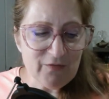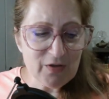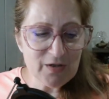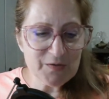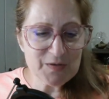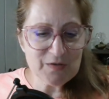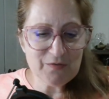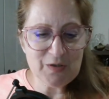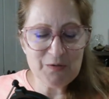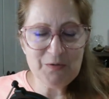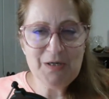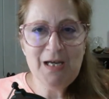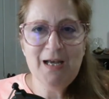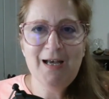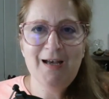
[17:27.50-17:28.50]
for those of
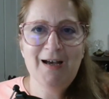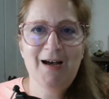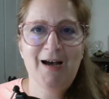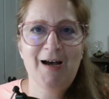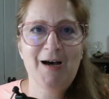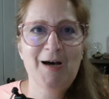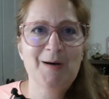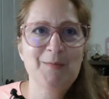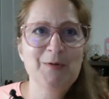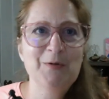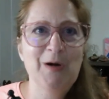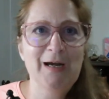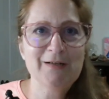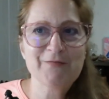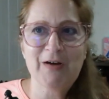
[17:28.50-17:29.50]
you um,
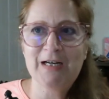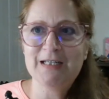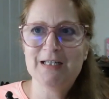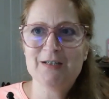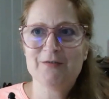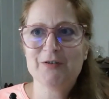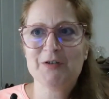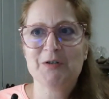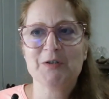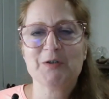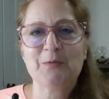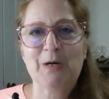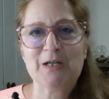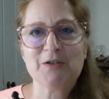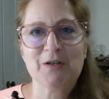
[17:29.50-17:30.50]
who find it difficult
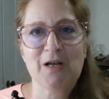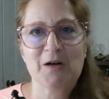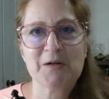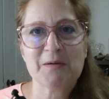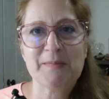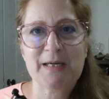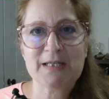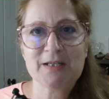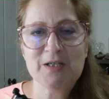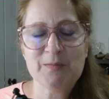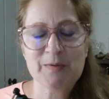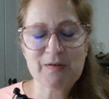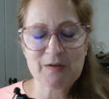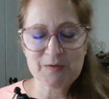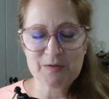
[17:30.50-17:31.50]
to watch a longer
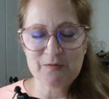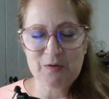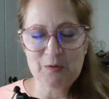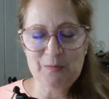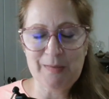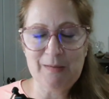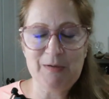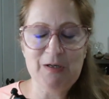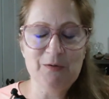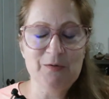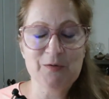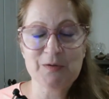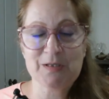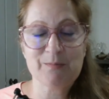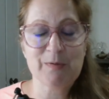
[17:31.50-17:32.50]
message. But those of you maybe who
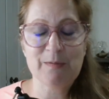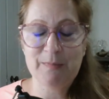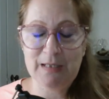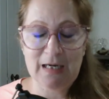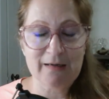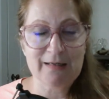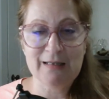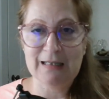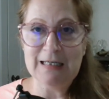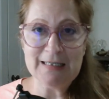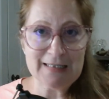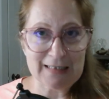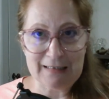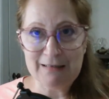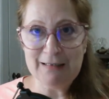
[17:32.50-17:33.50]
just put me on and
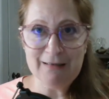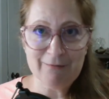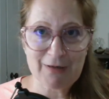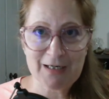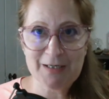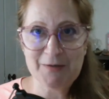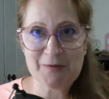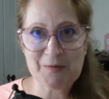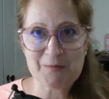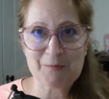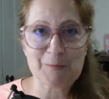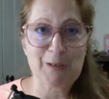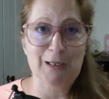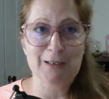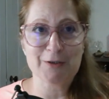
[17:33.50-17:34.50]
listen, right? You don't
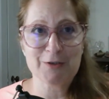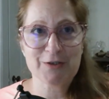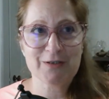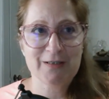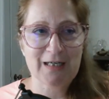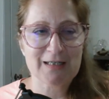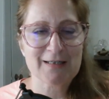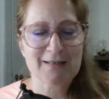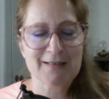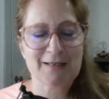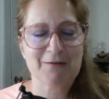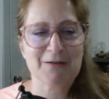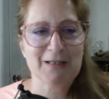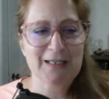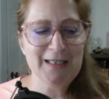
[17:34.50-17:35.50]
watch
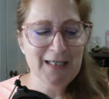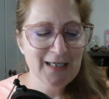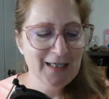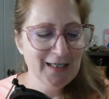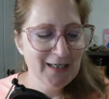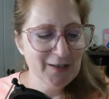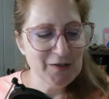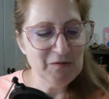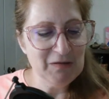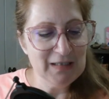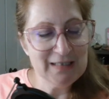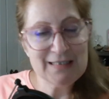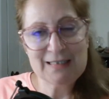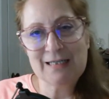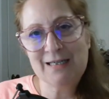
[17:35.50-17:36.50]
necessarily, you
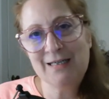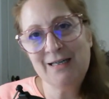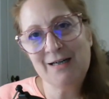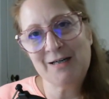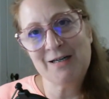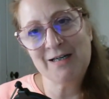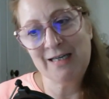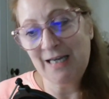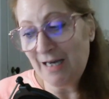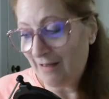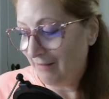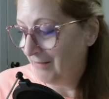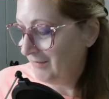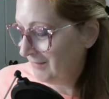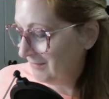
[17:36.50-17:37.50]
listen. Uh,
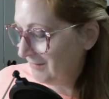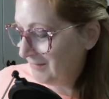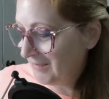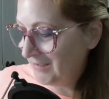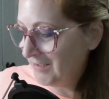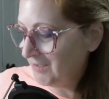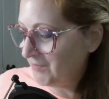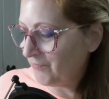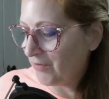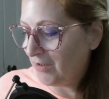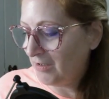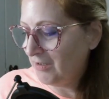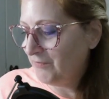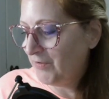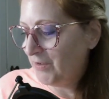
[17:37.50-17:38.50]
yeah, this is this is for
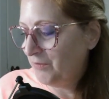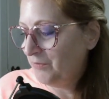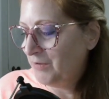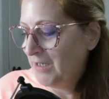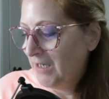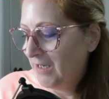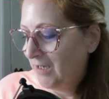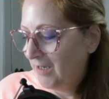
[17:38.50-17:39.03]
all of you